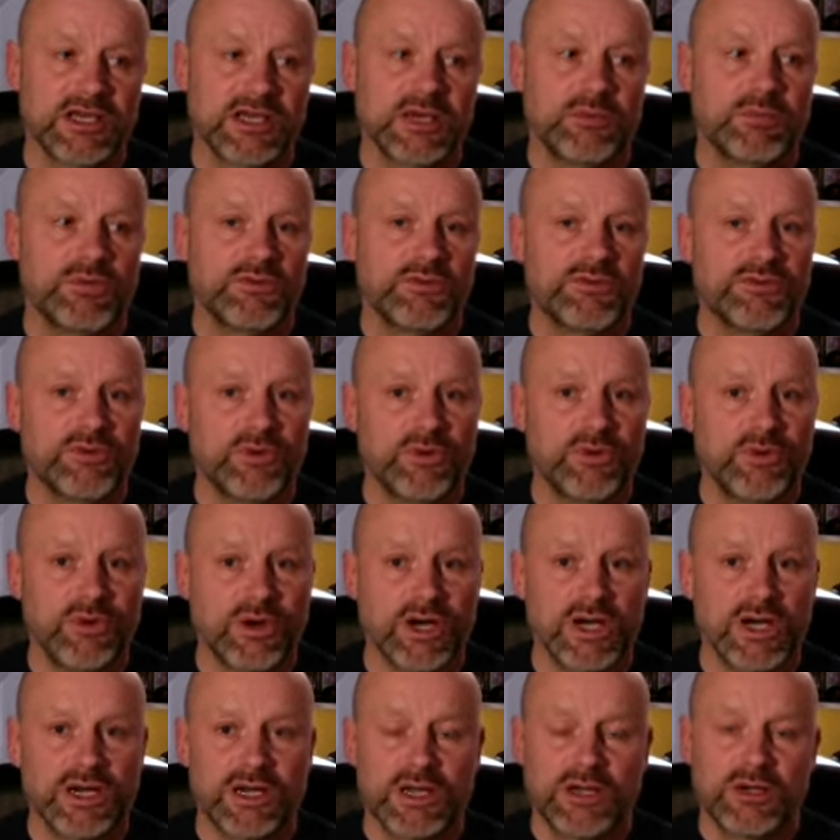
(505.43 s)

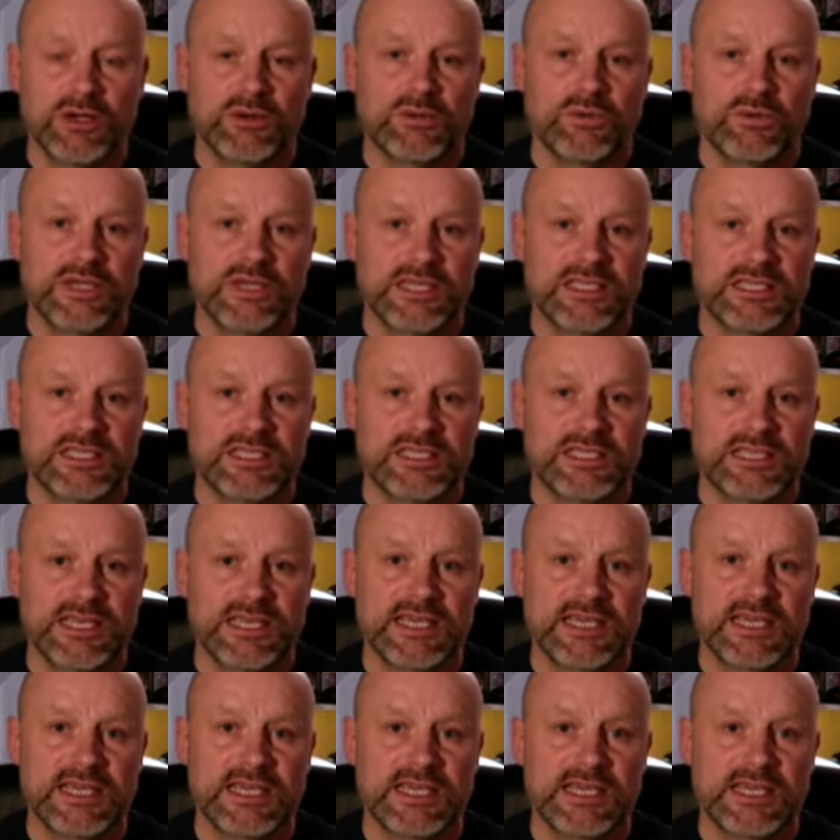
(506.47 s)
before we
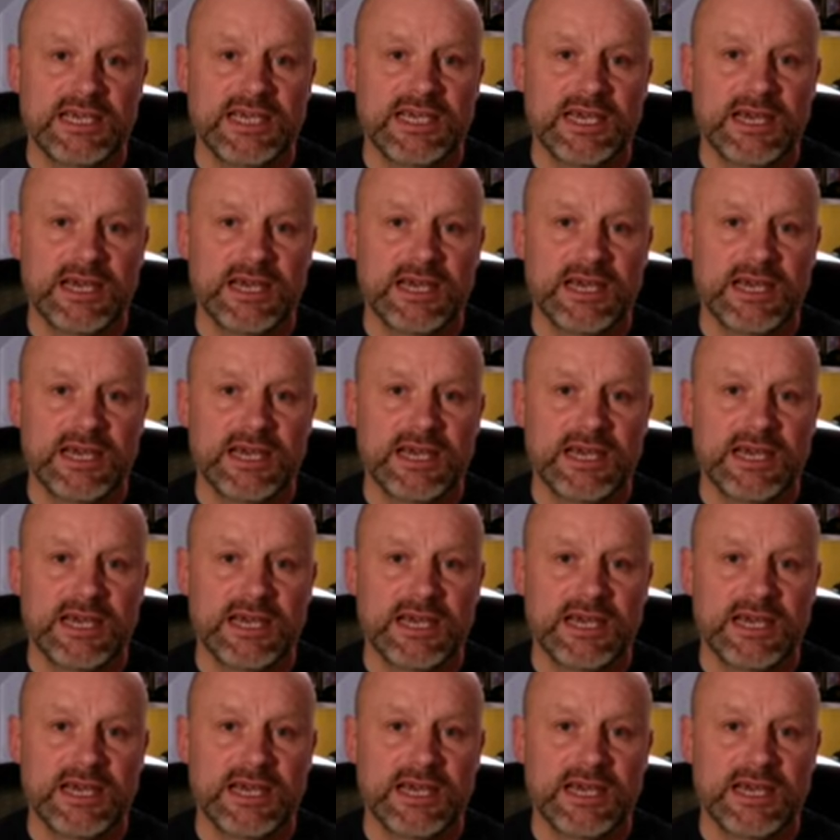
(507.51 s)
see